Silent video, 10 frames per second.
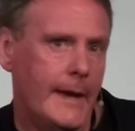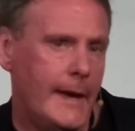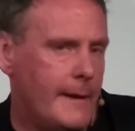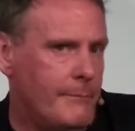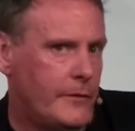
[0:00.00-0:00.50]

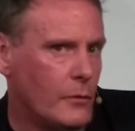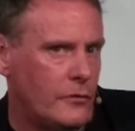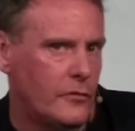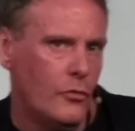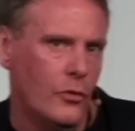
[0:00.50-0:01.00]
So
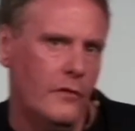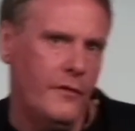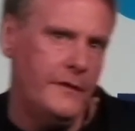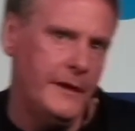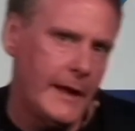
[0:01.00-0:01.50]
going over
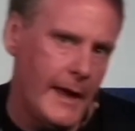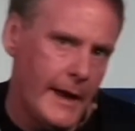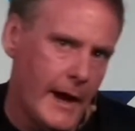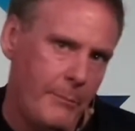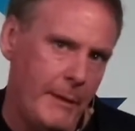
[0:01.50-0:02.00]
this again,
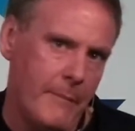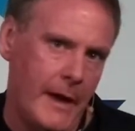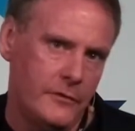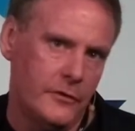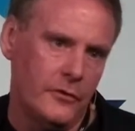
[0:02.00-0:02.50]
RP
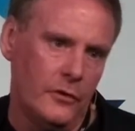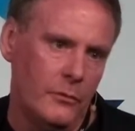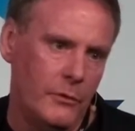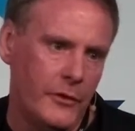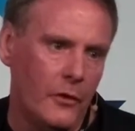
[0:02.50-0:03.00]
measures all
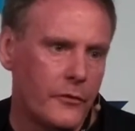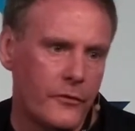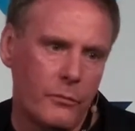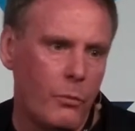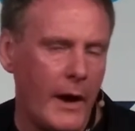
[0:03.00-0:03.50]
the
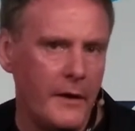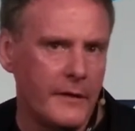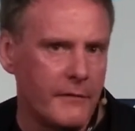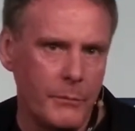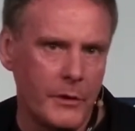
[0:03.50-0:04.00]
results. Why is
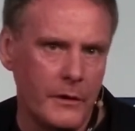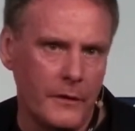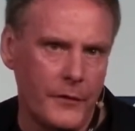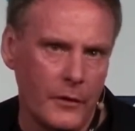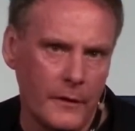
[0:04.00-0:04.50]
everybody
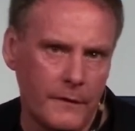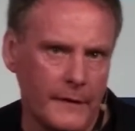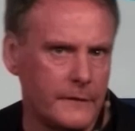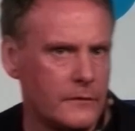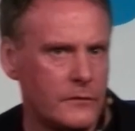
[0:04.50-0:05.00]
not doing it?
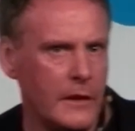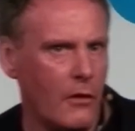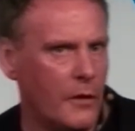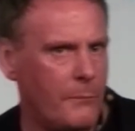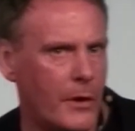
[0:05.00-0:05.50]
That's just the
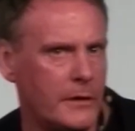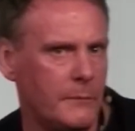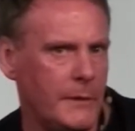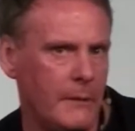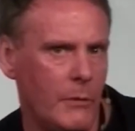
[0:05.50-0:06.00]
odd part
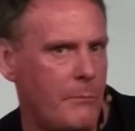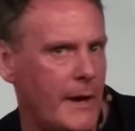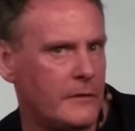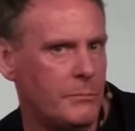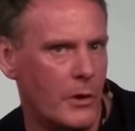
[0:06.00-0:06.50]
to me. We
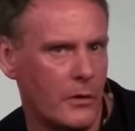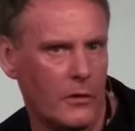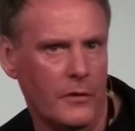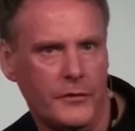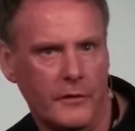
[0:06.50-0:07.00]
benchmark
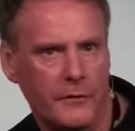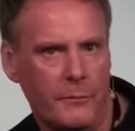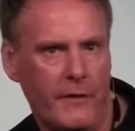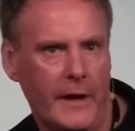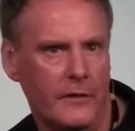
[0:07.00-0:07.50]
all service
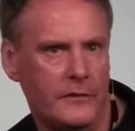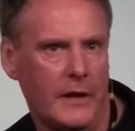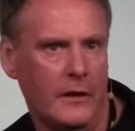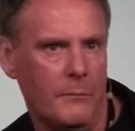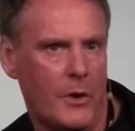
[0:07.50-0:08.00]
providers,
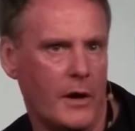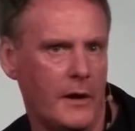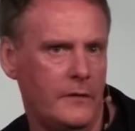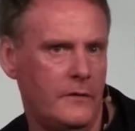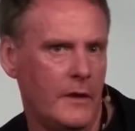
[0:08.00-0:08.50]
channel
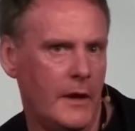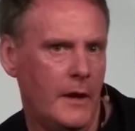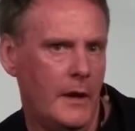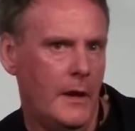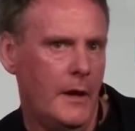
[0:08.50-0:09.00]
markets.
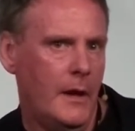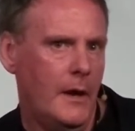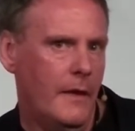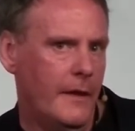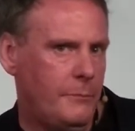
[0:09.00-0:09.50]

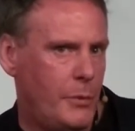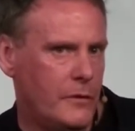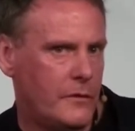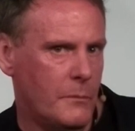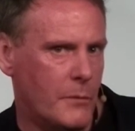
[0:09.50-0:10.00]
This
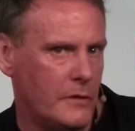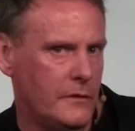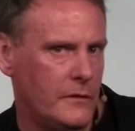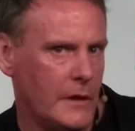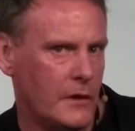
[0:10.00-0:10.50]
puts the
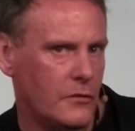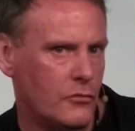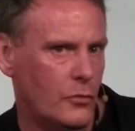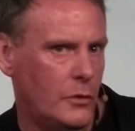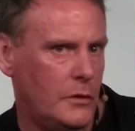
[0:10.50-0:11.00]
merchant in
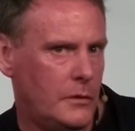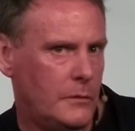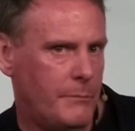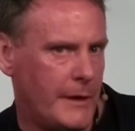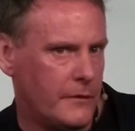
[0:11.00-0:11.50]
control
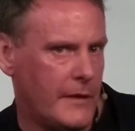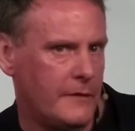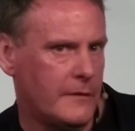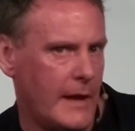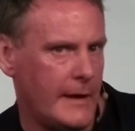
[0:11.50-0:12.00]
because they
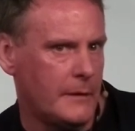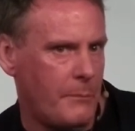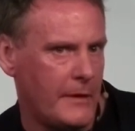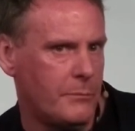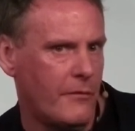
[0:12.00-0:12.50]
select the
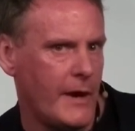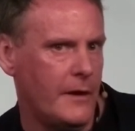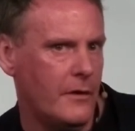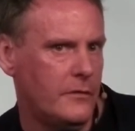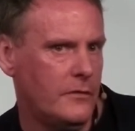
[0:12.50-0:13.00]
best
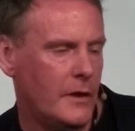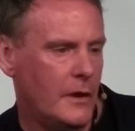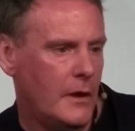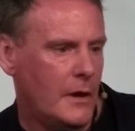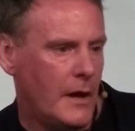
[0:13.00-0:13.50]
providers,
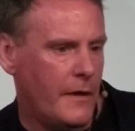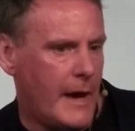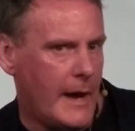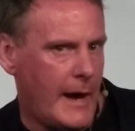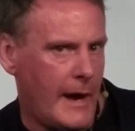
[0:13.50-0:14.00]
and
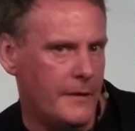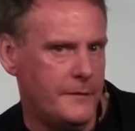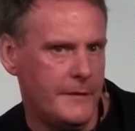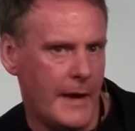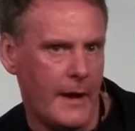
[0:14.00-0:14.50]
that
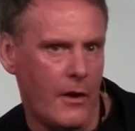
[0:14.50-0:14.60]
has that